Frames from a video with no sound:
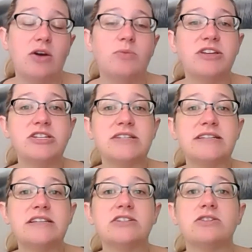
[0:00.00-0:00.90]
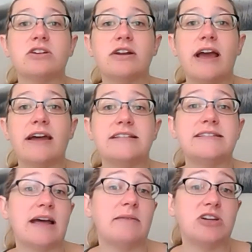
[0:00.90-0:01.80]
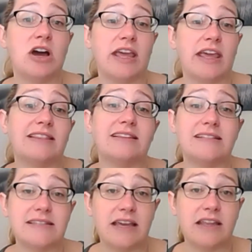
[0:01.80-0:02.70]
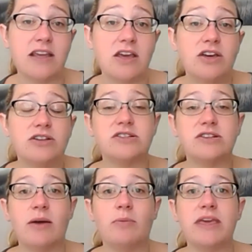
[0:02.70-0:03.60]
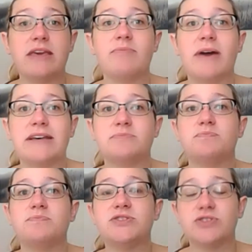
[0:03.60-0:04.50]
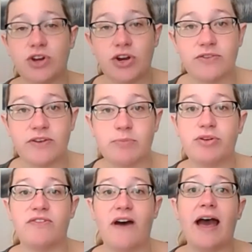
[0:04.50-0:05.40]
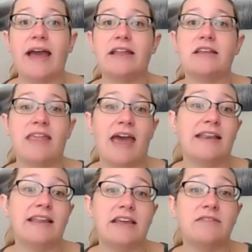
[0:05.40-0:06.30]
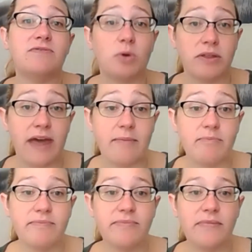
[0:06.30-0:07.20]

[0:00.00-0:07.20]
We just need to learn how to stop talking and listen so that we can best serve and provide that need for them.